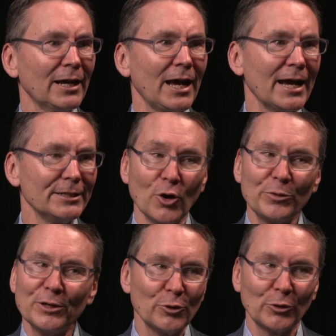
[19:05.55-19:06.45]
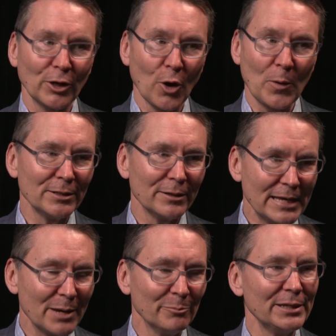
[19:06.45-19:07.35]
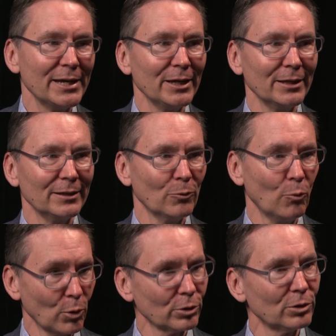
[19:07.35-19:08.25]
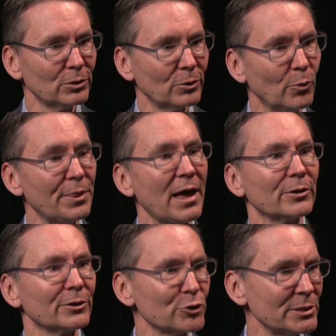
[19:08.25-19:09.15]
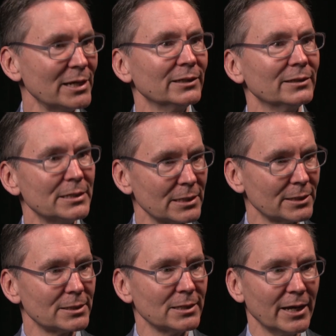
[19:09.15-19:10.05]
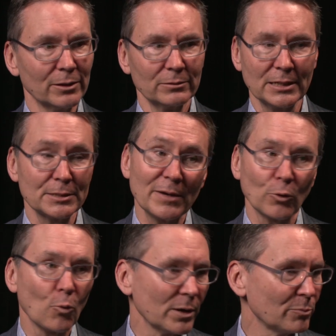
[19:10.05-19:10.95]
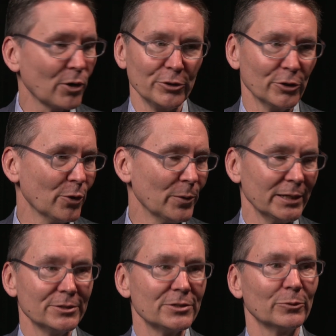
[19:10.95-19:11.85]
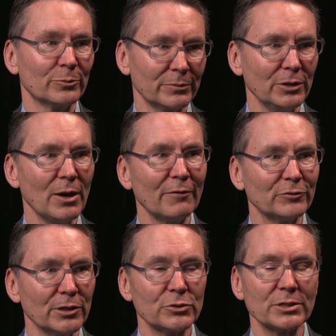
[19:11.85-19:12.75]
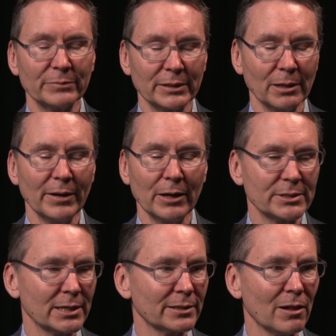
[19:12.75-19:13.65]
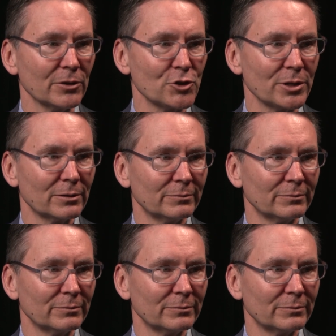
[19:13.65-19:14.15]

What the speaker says: I don't think you can go into the MBA world without understanding these things today. Doesn't matter what part you're going into. You have to know something about technology.